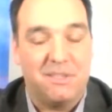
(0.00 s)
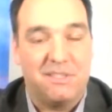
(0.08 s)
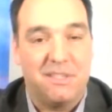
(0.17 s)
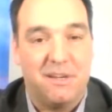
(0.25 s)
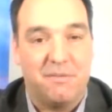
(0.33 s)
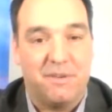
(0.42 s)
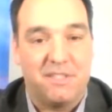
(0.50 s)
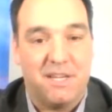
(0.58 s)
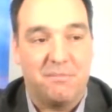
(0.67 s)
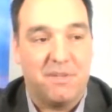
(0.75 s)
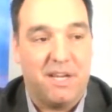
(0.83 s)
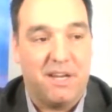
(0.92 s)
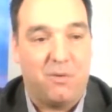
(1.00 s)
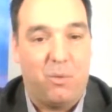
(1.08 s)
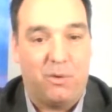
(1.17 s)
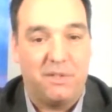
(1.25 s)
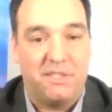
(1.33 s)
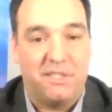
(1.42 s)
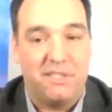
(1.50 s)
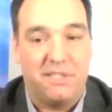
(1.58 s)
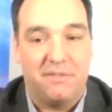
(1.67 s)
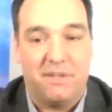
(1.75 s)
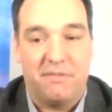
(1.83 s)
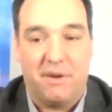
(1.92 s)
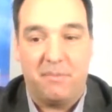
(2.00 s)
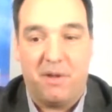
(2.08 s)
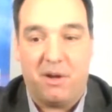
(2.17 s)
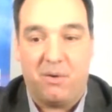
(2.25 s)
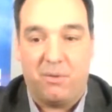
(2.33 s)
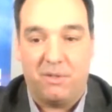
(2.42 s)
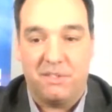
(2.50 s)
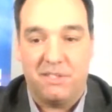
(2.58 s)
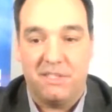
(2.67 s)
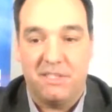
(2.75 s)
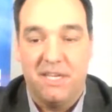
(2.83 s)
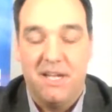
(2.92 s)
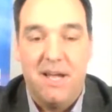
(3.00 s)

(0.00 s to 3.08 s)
What's the difference? I'm kind of quarantined, even if I'm not quarantined.